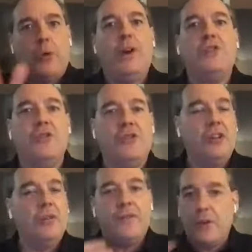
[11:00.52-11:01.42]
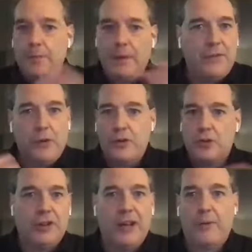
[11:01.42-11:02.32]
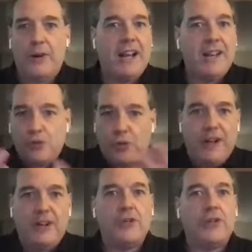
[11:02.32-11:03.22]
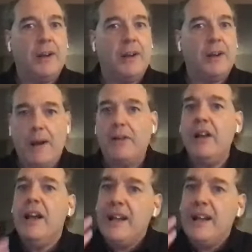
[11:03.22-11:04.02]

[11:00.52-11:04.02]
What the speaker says: question to you. If you're a neural network guy and you train a neural network model,